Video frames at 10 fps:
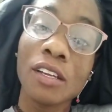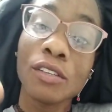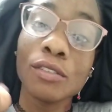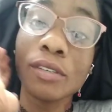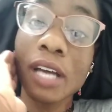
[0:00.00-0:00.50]

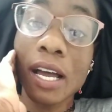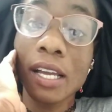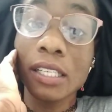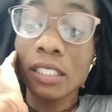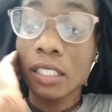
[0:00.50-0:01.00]
You
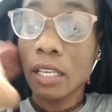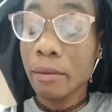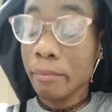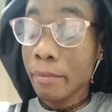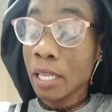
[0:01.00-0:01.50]
guys,
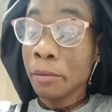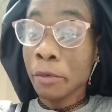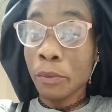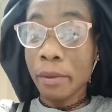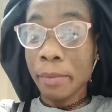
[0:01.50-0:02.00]
my number
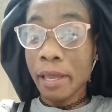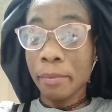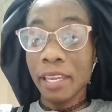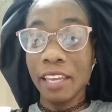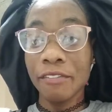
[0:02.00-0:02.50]
one pet
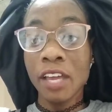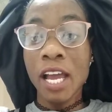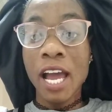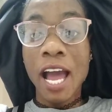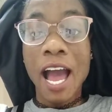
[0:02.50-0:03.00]
peeve,
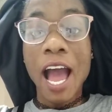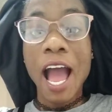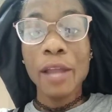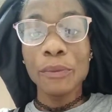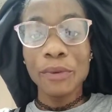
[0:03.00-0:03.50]

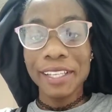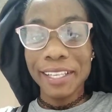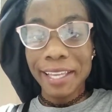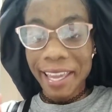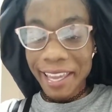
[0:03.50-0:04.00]
I
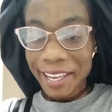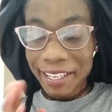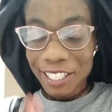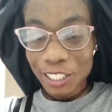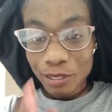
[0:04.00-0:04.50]
really hate
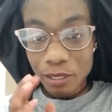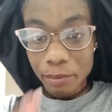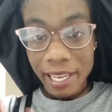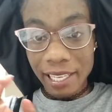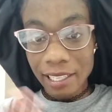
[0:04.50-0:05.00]

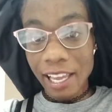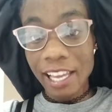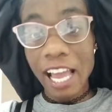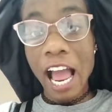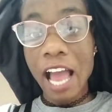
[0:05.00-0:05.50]
disrespect. Like,
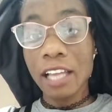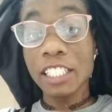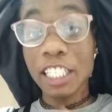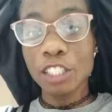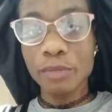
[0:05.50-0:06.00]

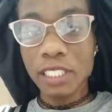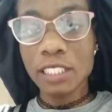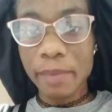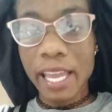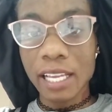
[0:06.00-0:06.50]

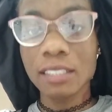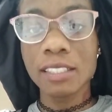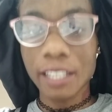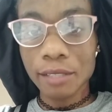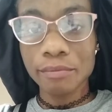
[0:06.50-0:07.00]
disrespect.